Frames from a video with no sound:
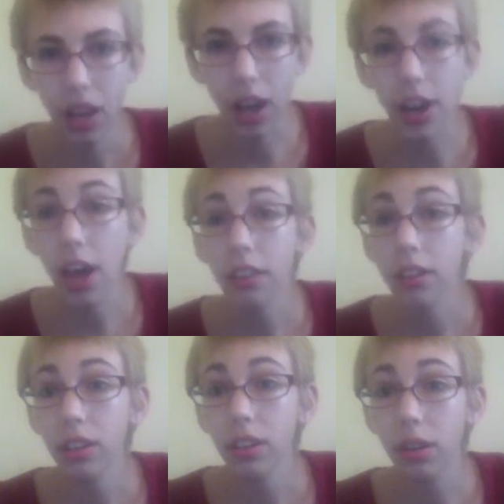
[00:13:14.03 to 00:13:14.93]

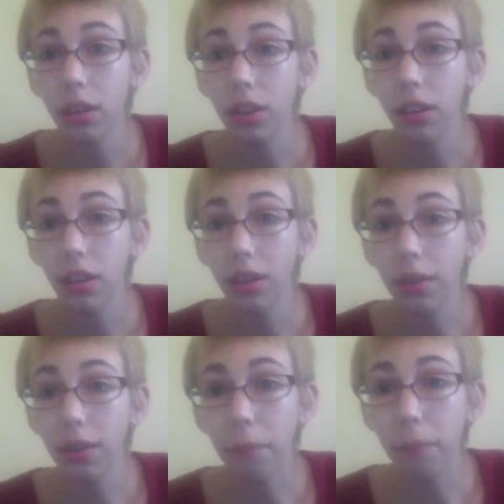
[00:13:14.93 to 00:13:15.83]
Another
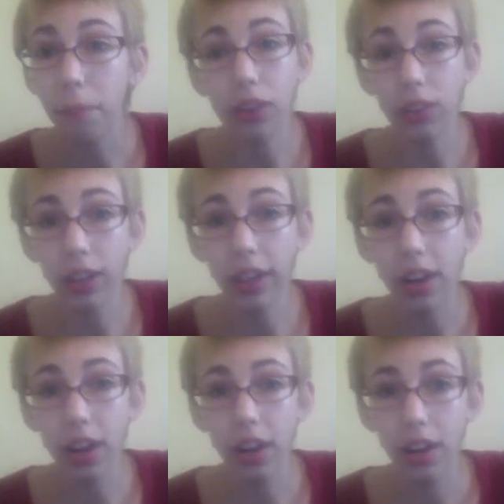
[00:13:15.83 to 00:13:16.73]
bedding or
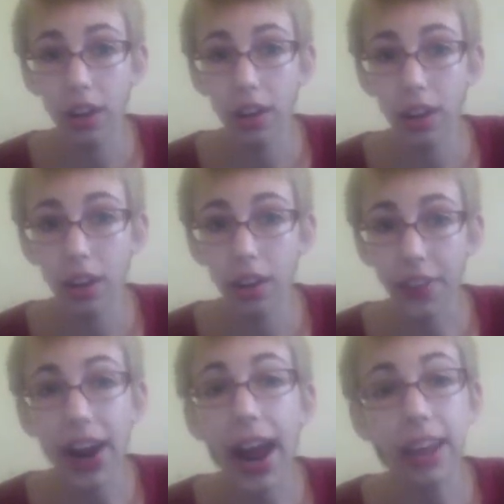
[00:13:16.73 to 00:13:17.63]
litter
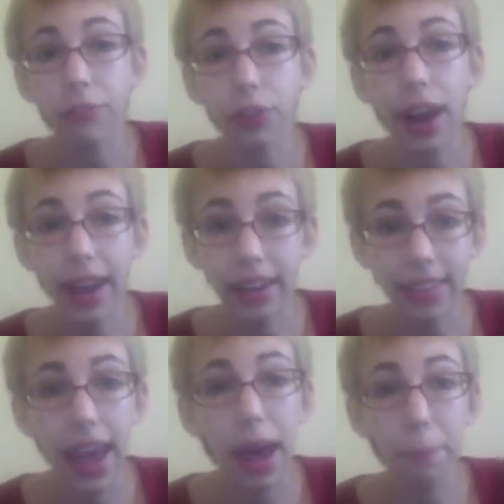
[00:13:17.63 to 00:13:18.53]
that I have tried
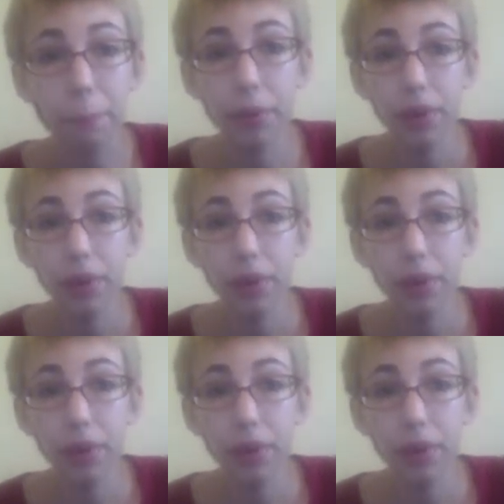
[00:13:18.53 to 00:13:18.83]
is hemp.